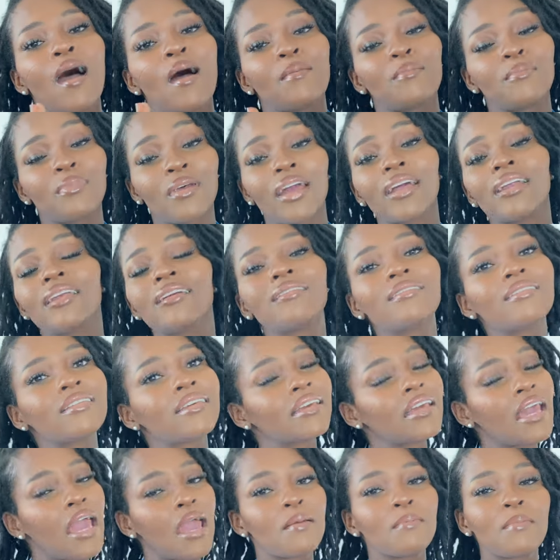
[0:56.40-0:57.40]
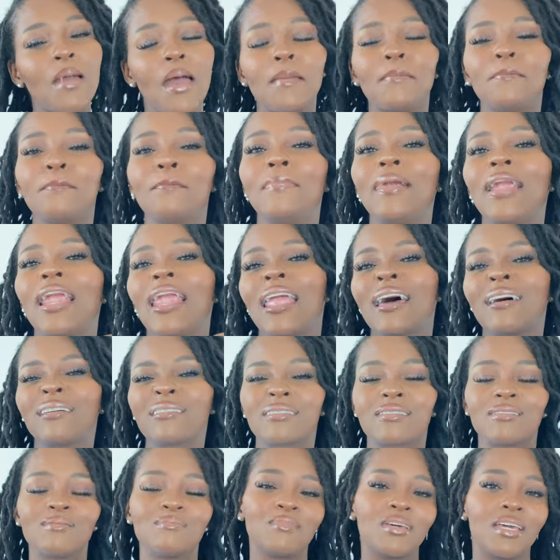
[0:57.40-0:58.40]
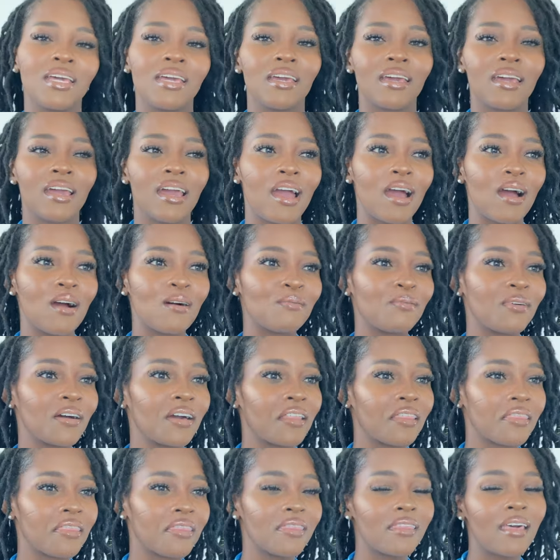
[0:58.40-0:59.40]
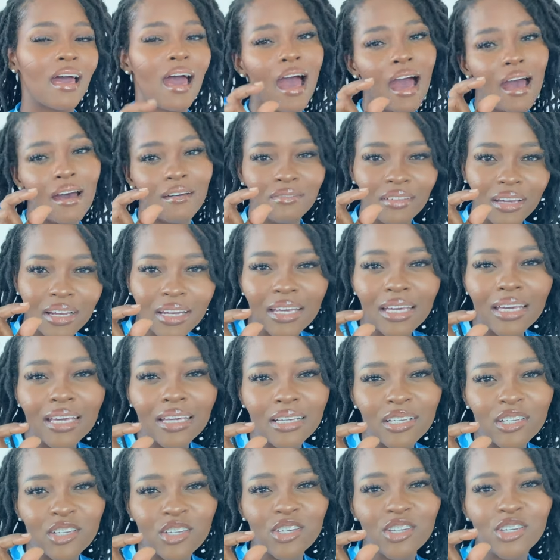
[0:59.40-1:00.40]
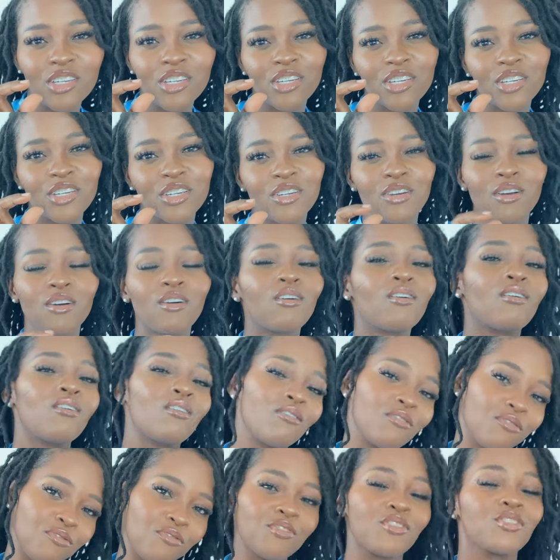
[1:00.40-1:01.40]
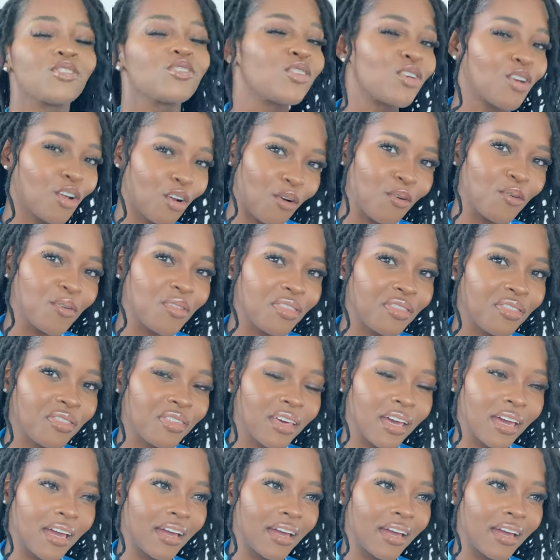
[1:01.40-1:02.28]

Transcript: Pregnancy came and blessed me with half an inch foot growth.